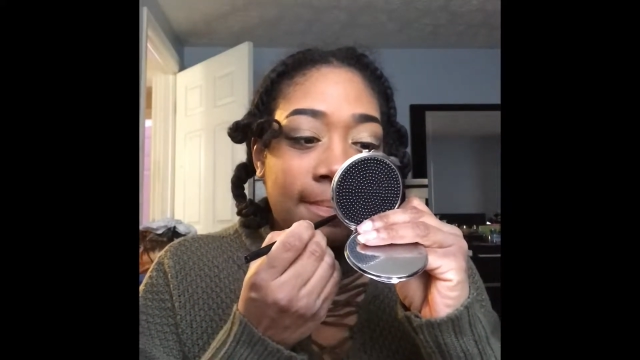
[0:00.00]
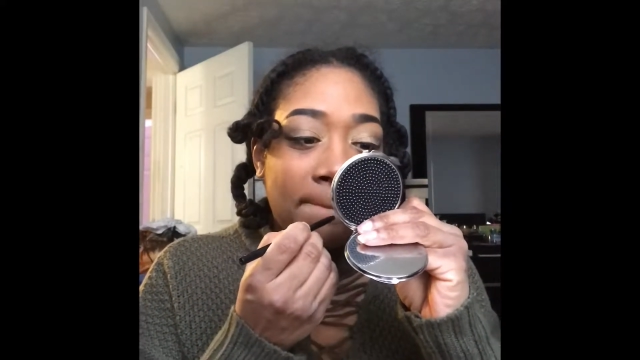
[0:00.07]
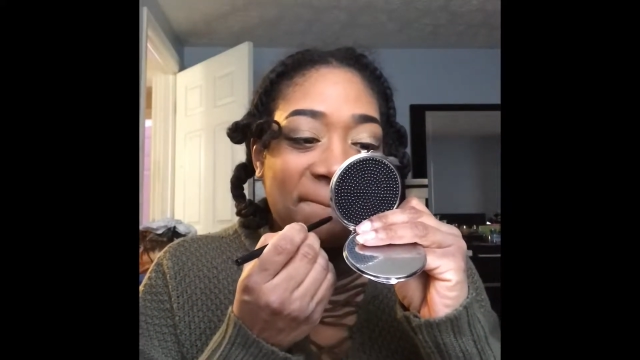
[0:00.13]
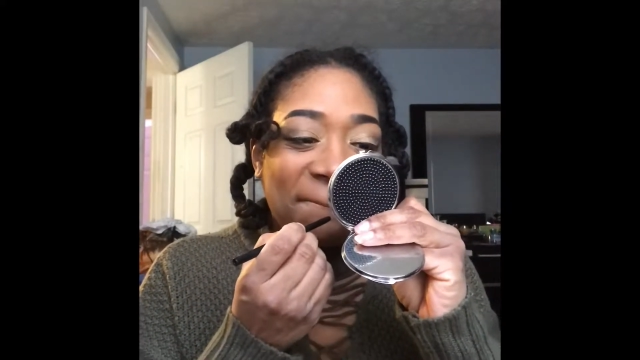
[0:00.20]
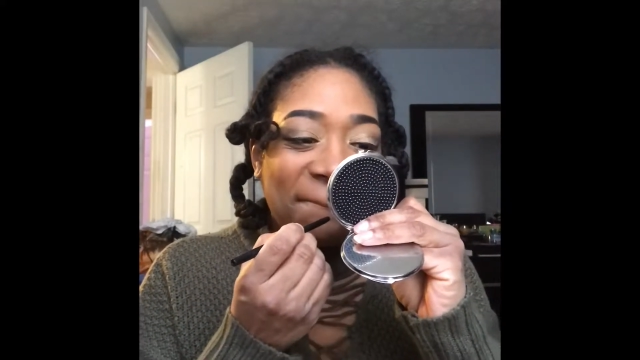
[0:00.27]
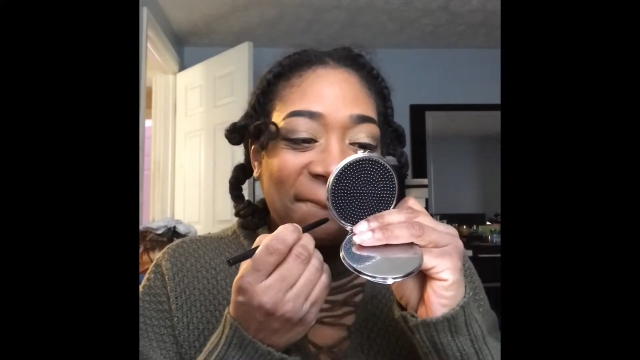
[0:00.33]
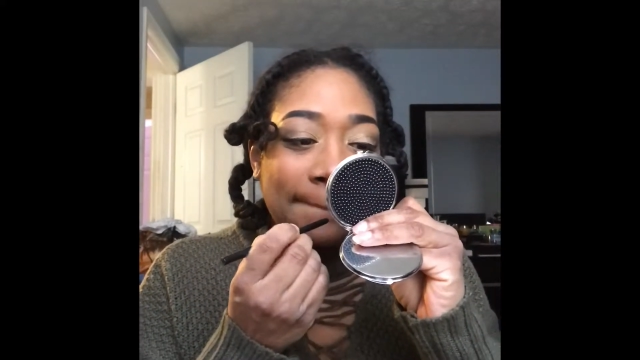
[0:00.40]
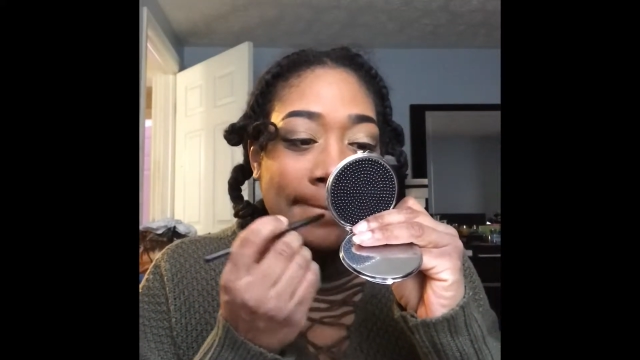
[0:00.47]
a
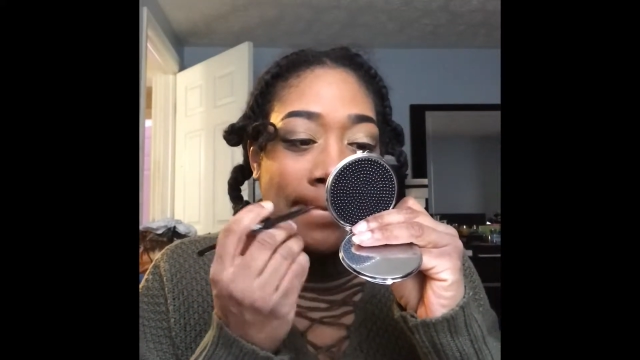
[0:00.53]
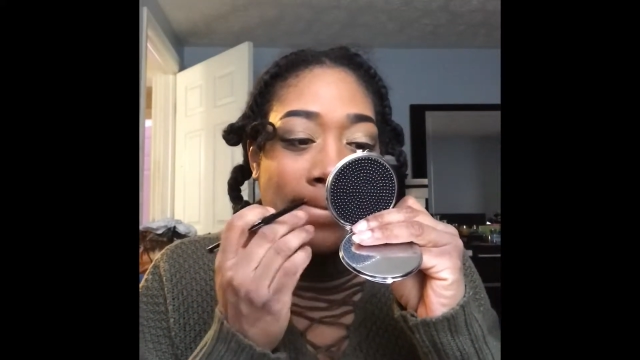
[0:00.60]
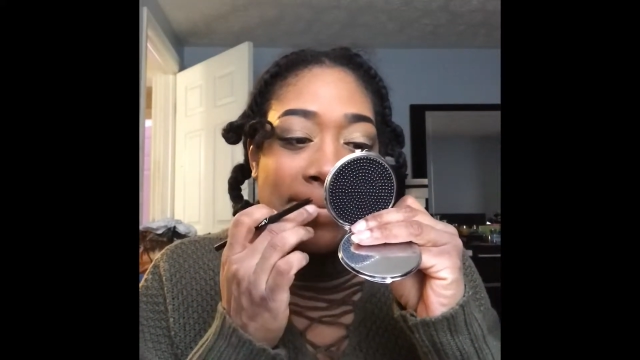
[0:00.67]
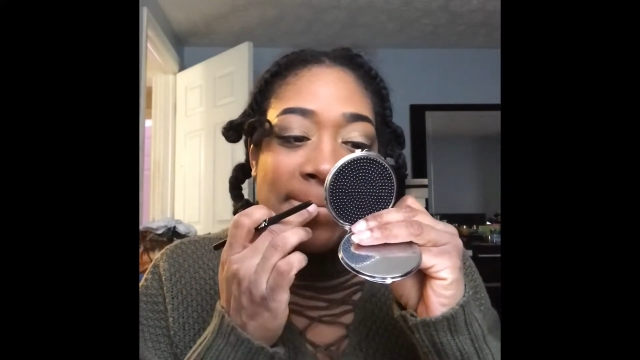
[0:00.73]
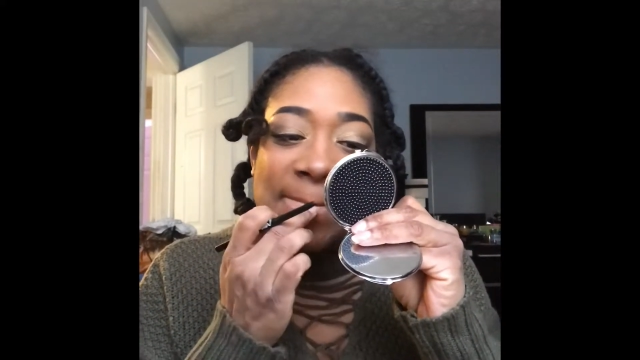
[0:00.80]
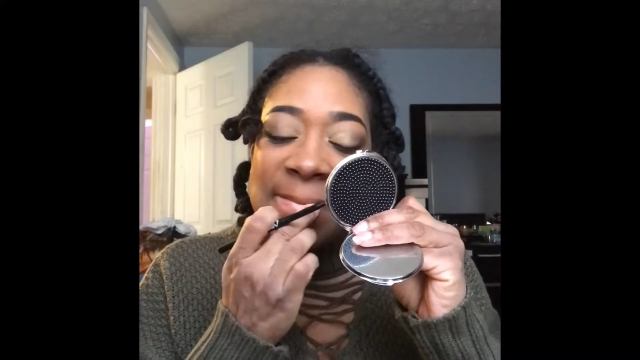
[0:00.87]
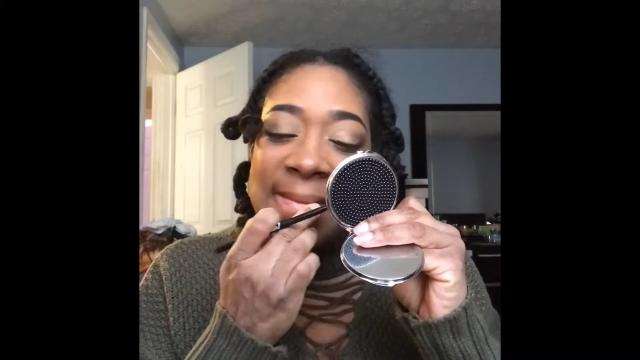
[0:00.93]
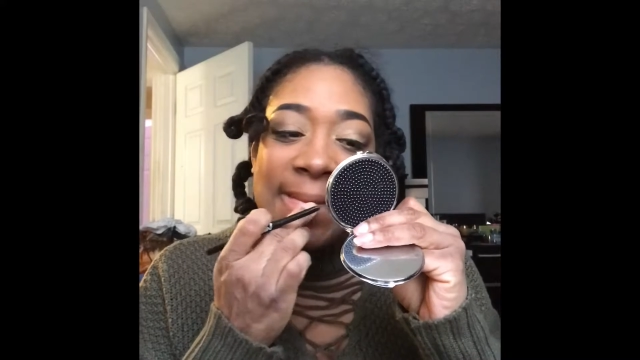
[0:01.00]
nice,
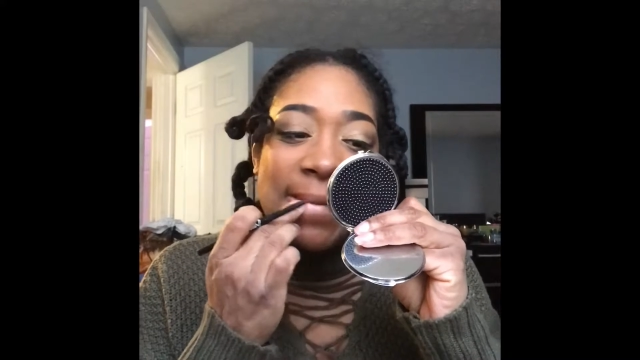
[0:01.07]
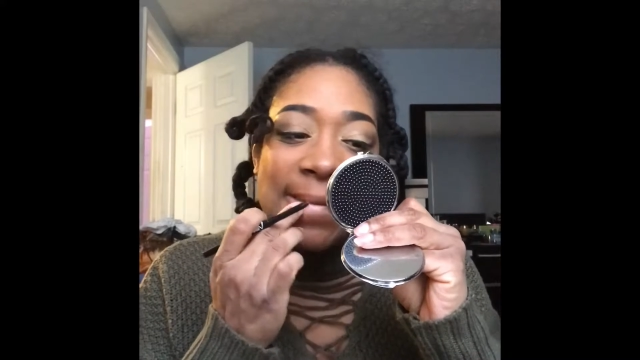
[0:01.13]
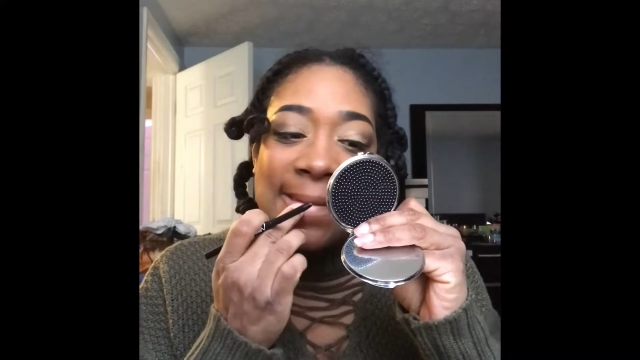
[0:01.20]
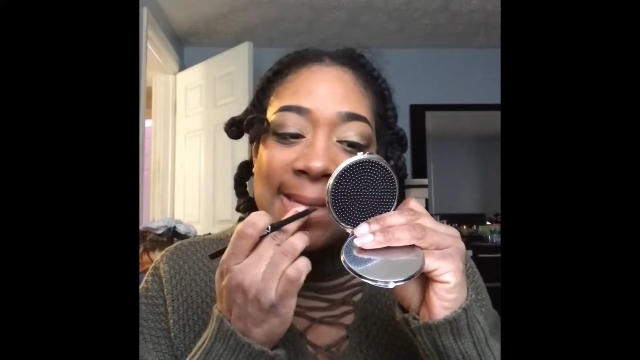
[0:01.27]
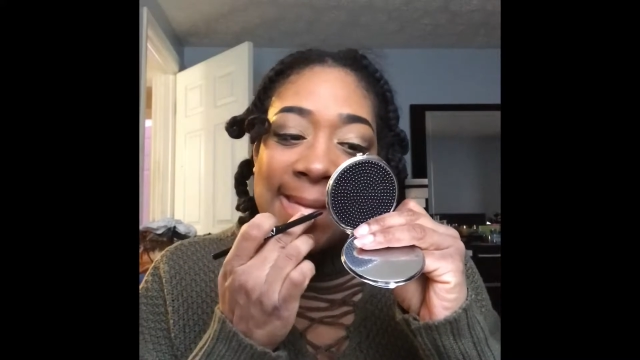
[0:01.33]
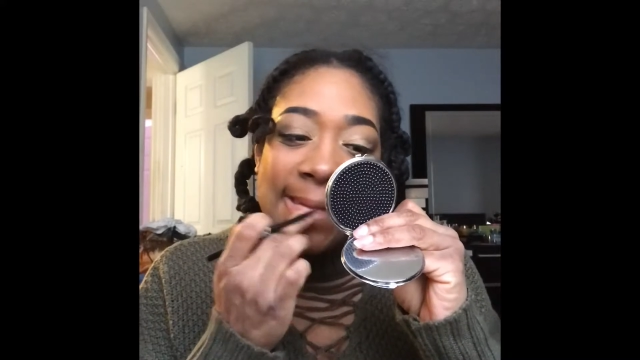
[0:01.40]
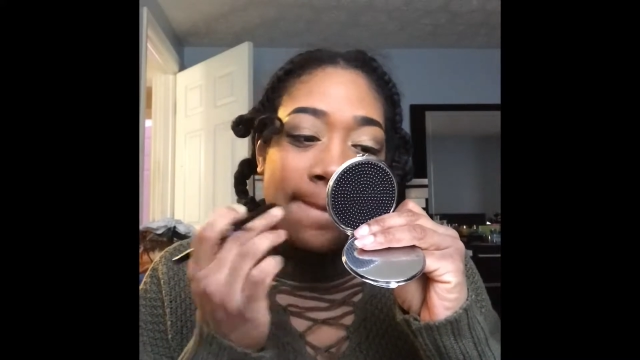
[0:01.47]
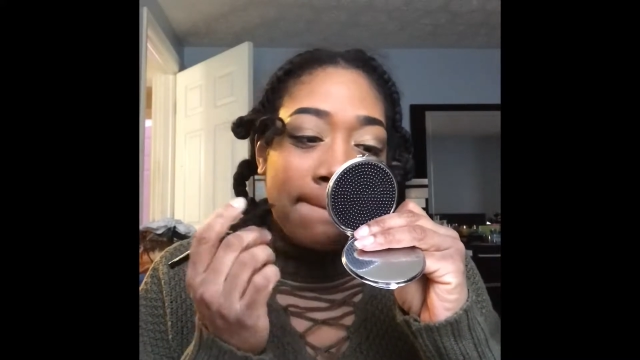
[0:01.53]
soft,
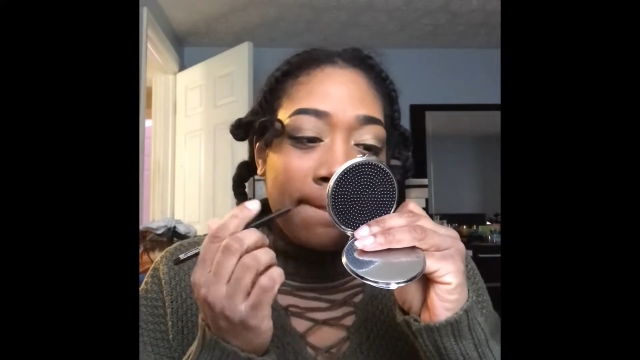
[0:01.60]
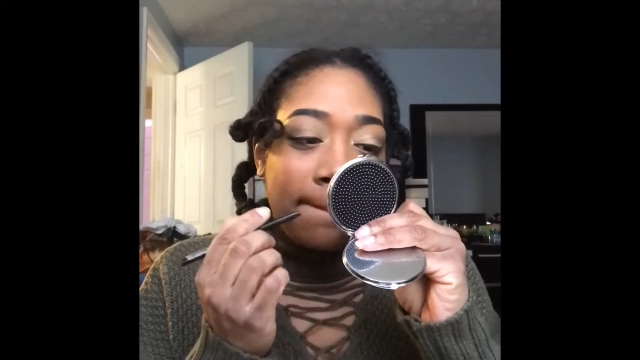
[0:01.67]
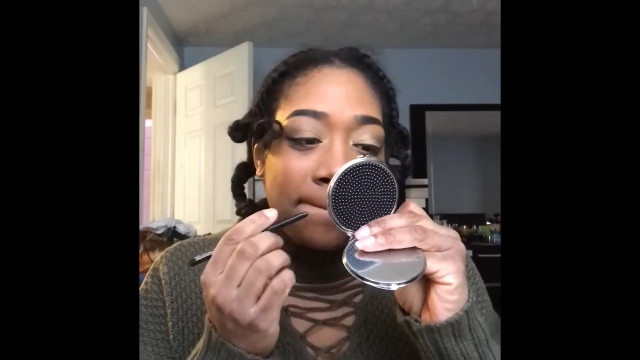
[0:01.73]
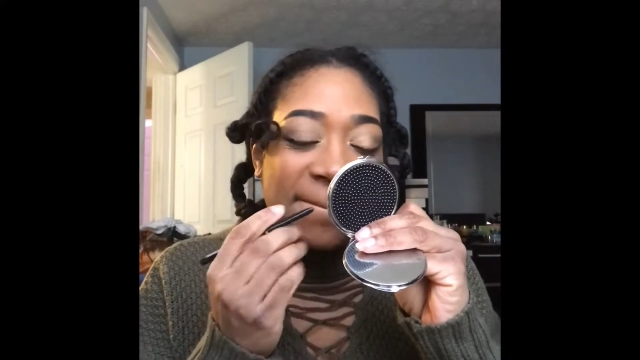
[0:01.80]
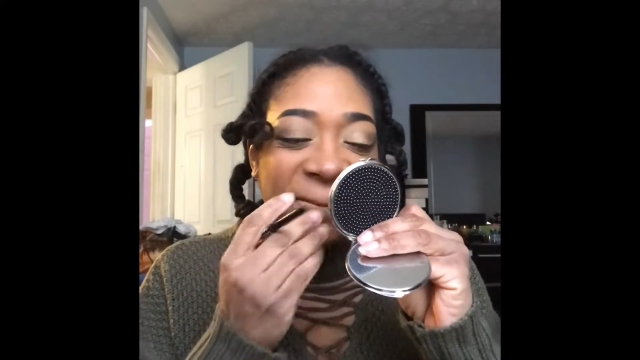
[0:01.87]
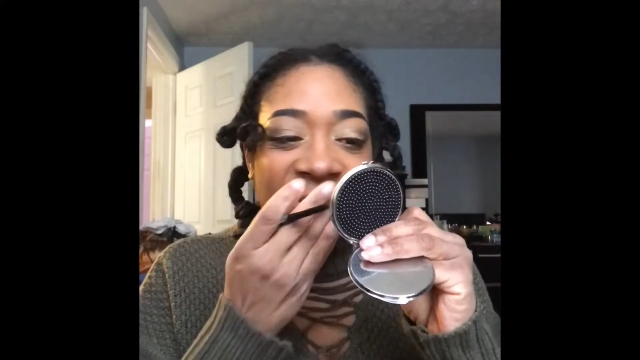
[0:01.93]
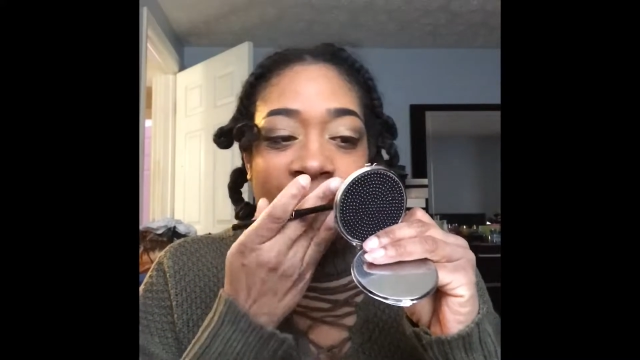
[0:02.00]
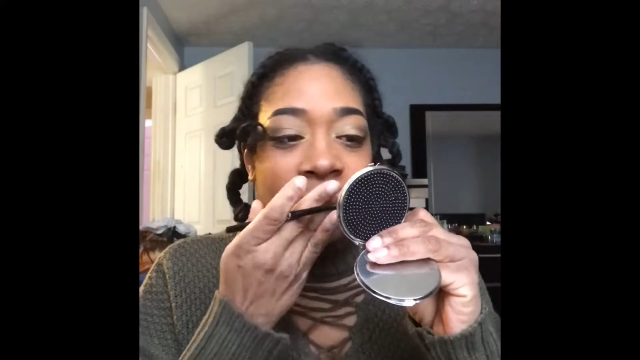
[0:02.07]

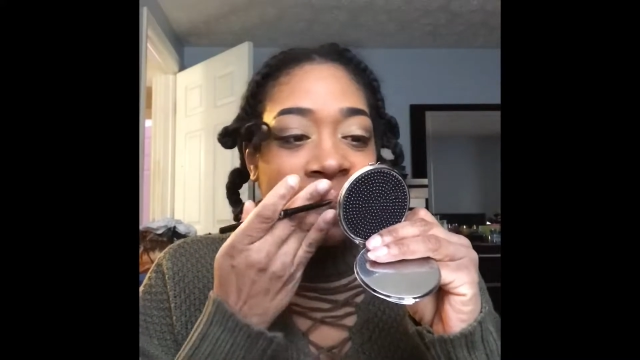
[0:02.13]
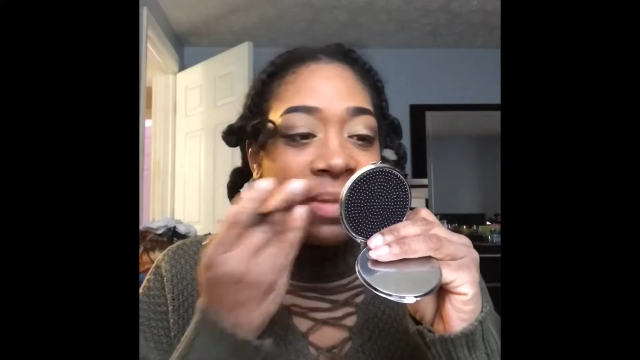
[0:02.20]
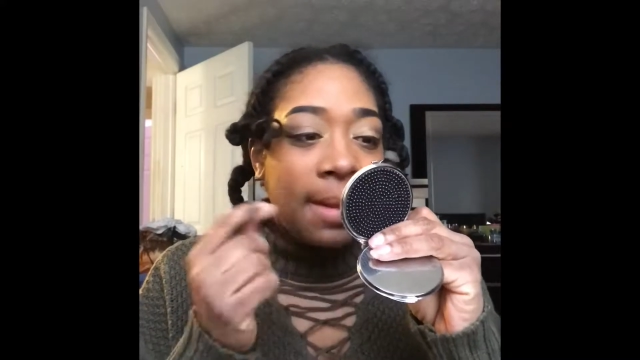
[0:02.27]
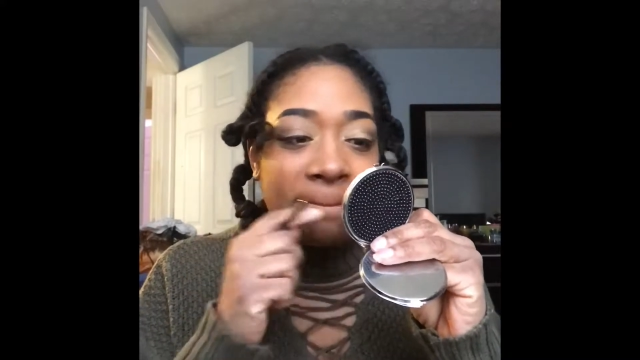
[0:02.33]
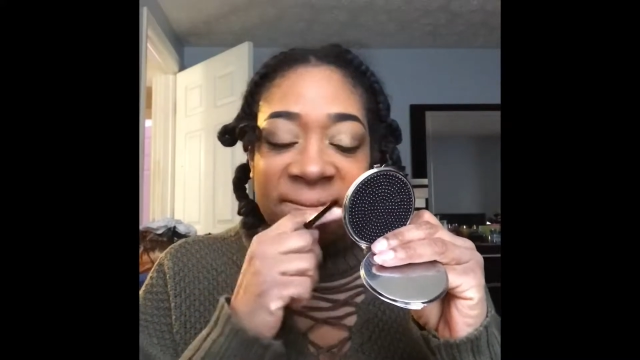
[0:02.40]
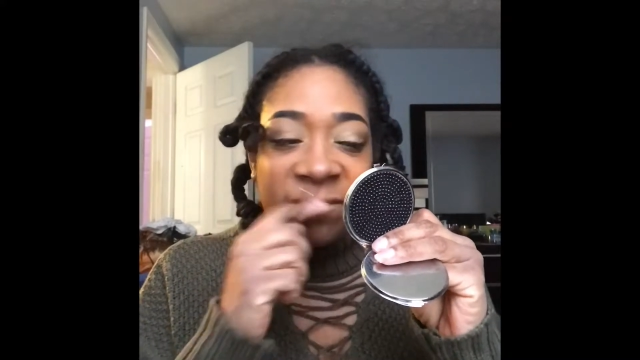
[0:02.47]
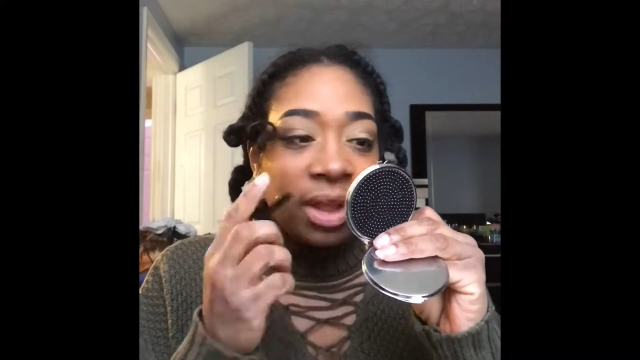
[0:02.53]
natural look